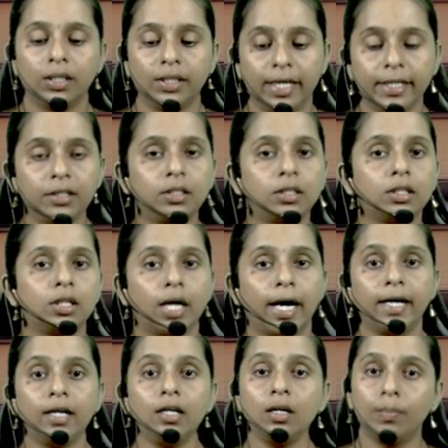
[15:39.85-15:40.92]
debt
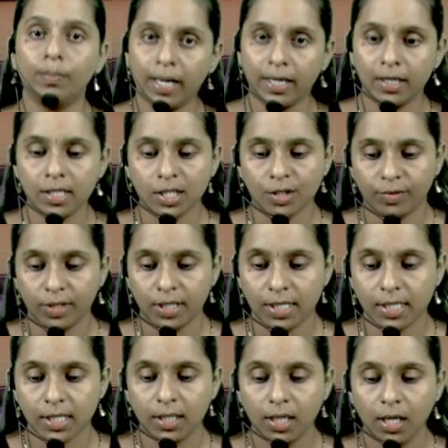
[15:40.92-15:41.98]
and balanced
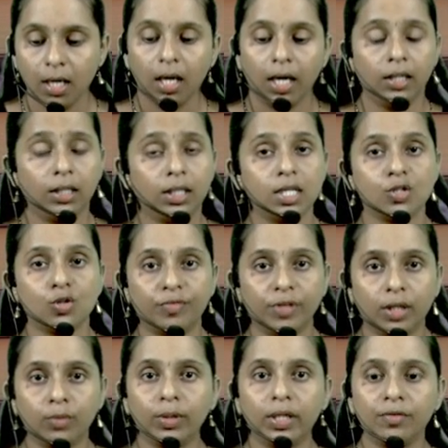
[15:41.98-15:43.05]
funds. In case of
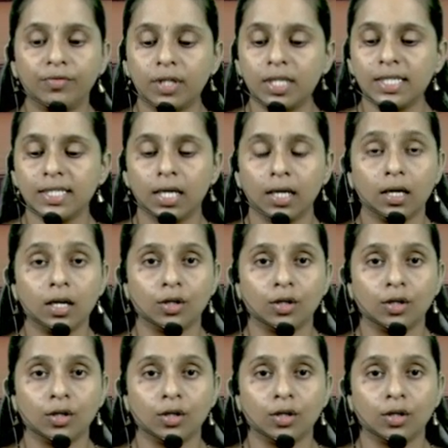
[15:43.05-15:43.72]
equity funds, there are